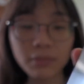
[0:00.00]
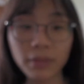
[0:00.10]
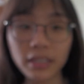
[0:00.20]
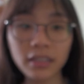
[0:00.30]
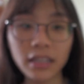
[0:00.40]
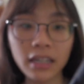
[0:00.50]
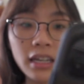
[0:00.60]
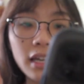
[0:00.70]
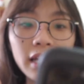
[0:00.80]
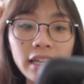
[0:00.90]
expecting
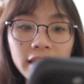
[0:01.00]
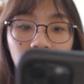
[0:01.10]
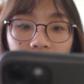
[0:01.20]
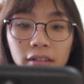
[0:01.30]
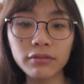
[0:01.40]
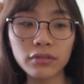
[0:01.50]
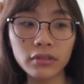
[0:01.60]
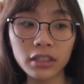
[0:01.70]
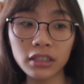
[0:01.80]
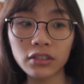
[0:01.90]
Italian
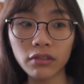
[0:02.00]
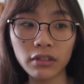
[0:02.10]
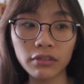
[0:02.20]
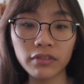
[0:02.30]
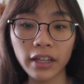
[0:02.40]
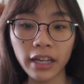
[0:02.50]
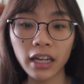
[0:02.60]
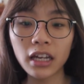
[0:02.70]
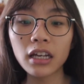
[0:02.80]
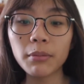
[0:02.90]
food because of the flag,
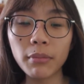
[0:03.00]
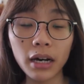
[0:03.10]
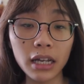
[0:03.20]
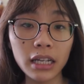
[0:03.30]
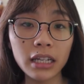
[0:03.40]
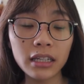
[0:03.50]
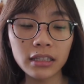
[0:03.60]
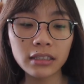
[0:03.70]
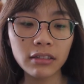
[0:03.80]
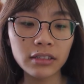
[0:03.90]
but
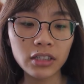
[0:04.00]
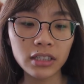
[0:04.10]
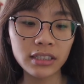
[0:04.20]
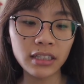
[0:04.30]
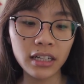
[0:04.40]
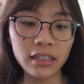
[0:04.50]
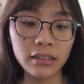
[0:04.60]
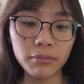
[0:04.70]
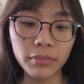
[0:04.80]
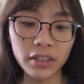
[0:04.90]
turns out it's not Italian